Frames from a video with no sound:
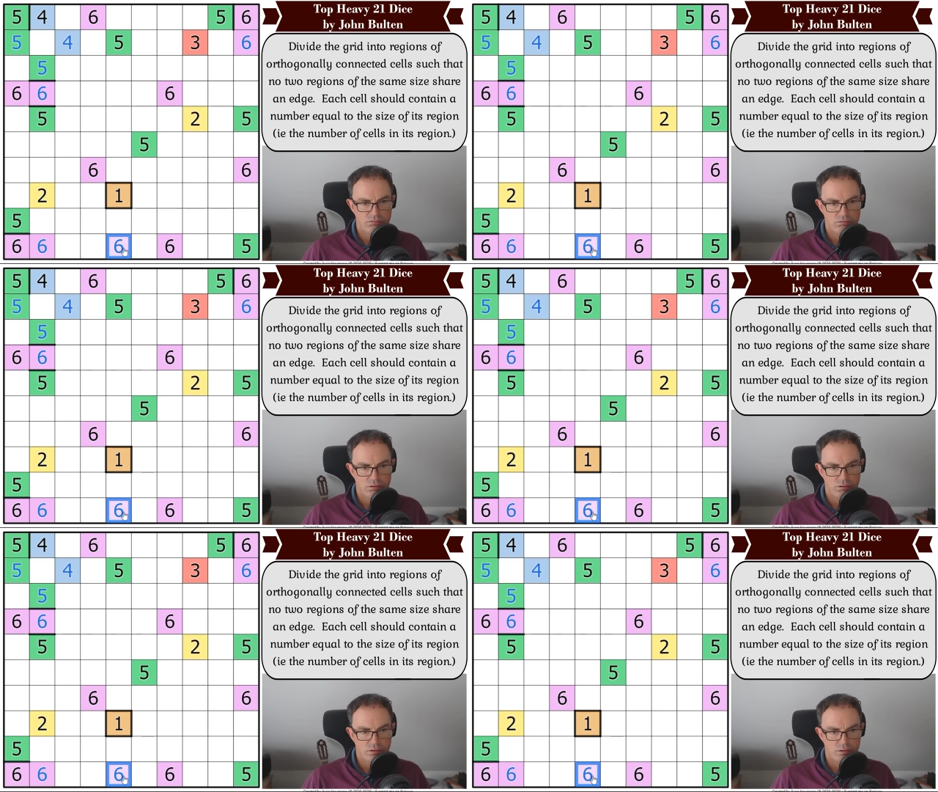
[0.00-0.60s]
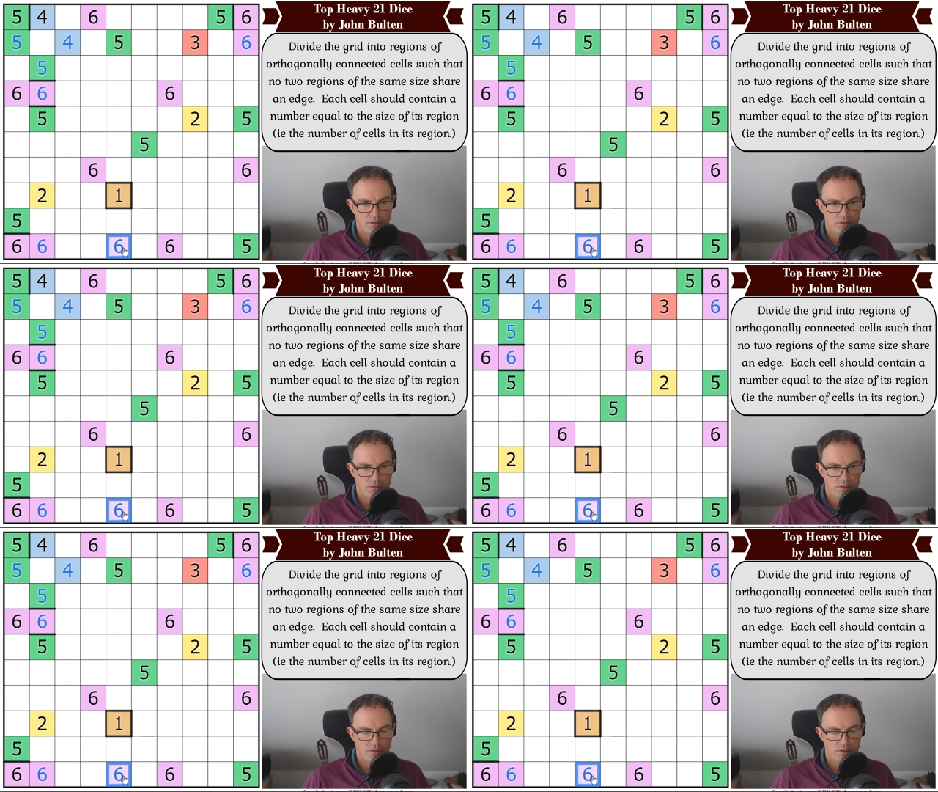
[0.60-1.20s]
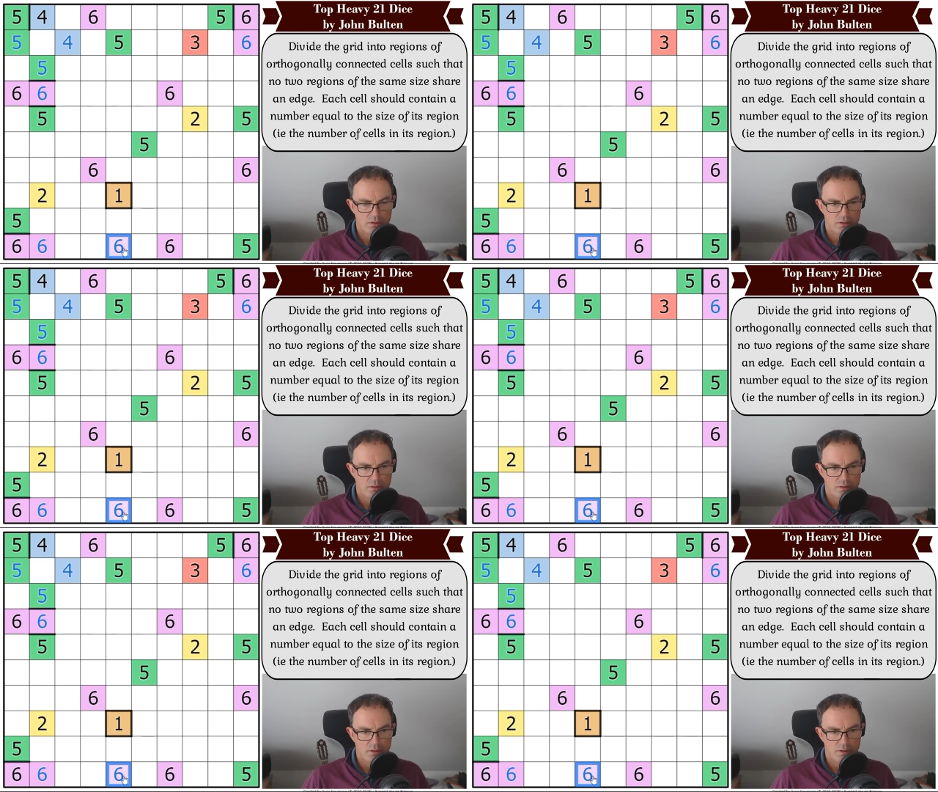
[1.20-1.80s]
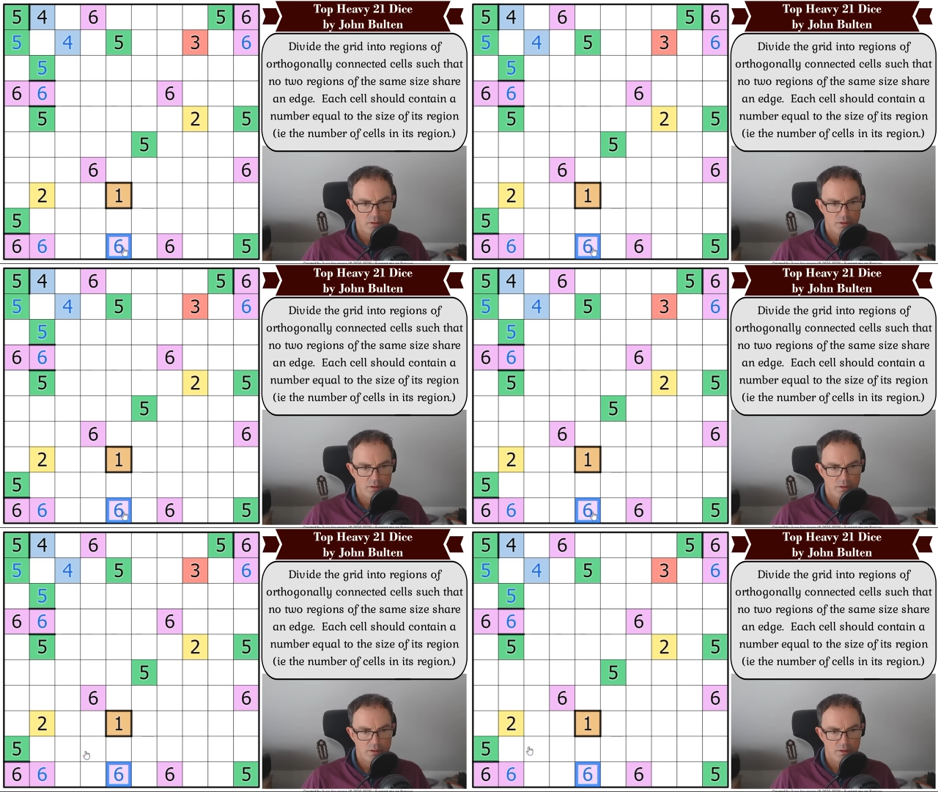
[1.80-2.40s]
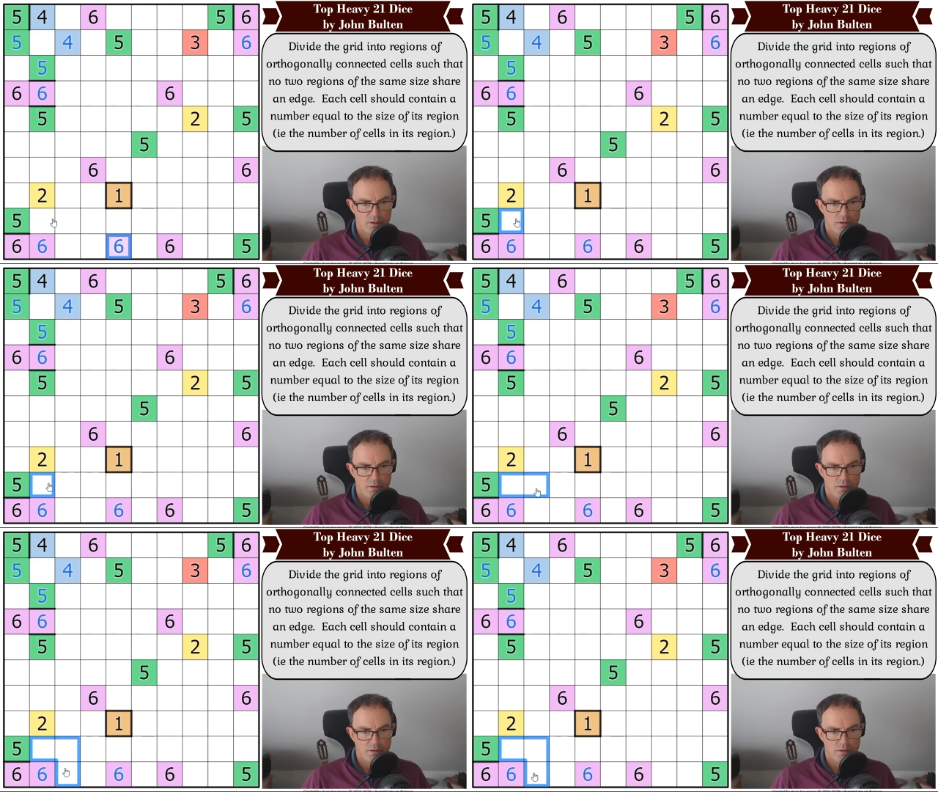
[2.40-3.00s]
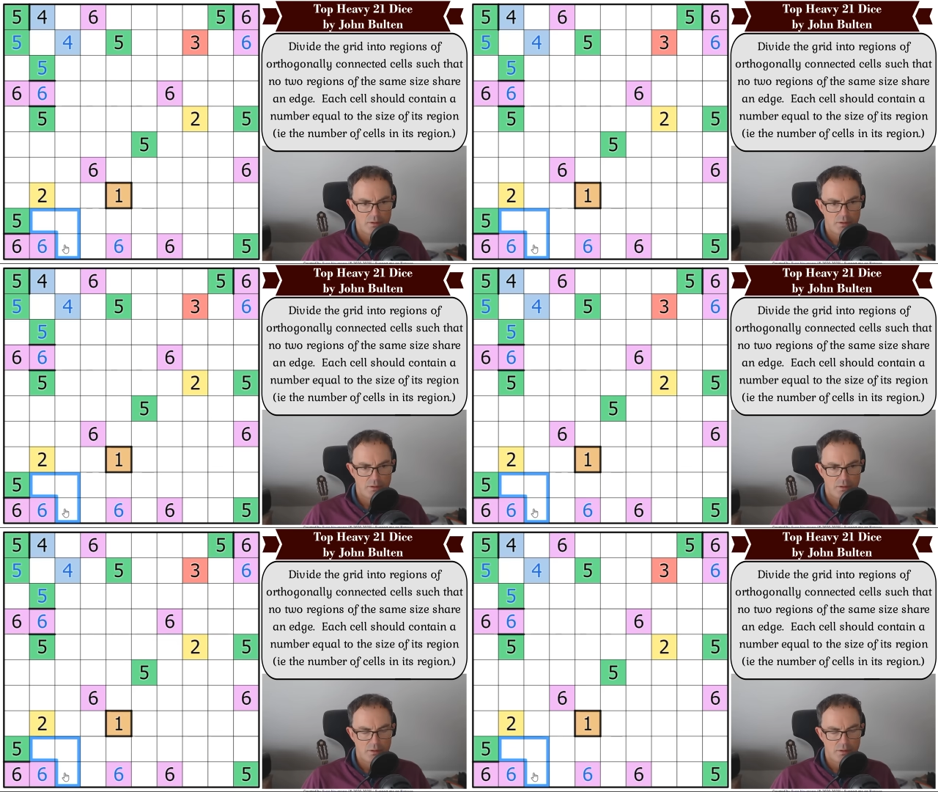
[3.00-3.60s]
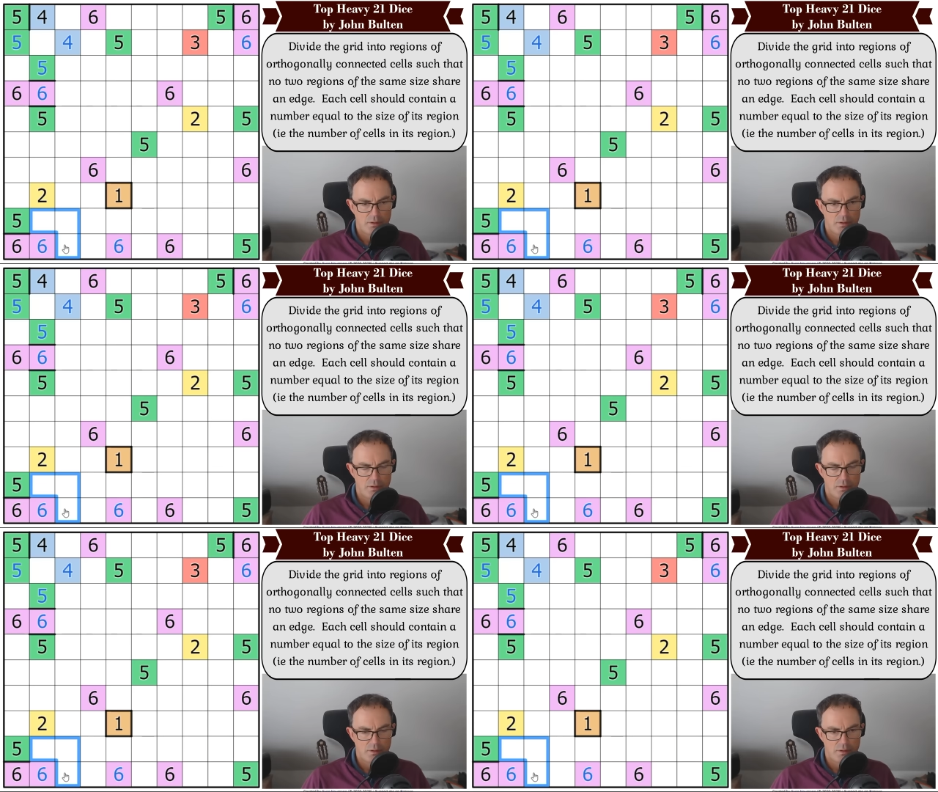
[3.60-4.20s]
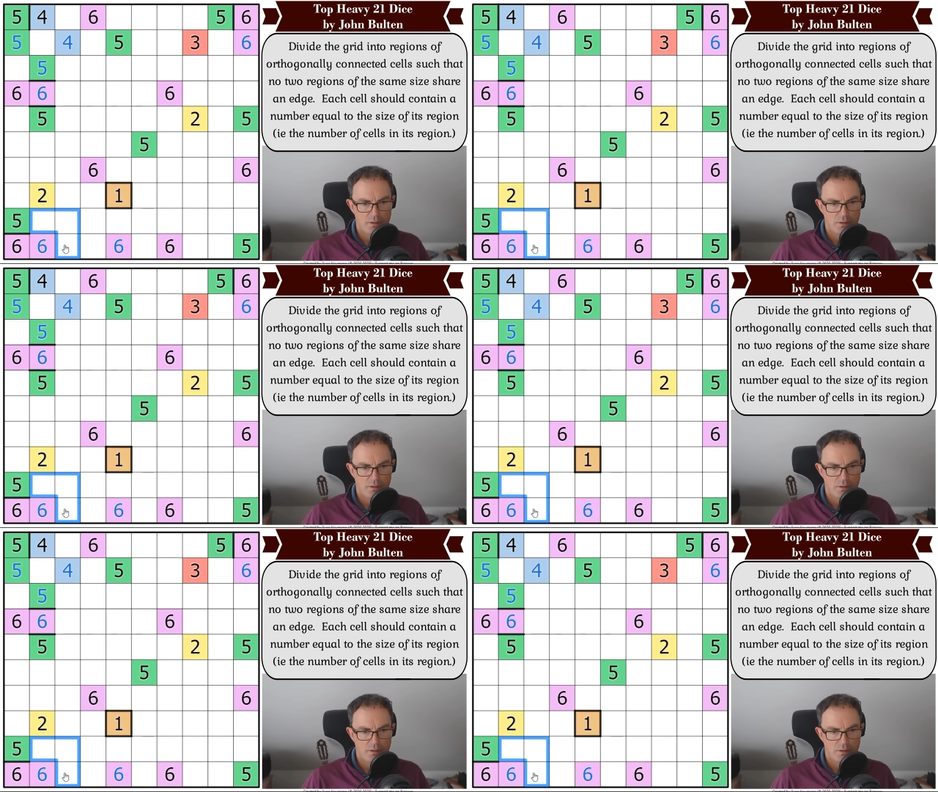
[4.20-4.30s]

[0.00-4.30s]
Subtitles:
(silence)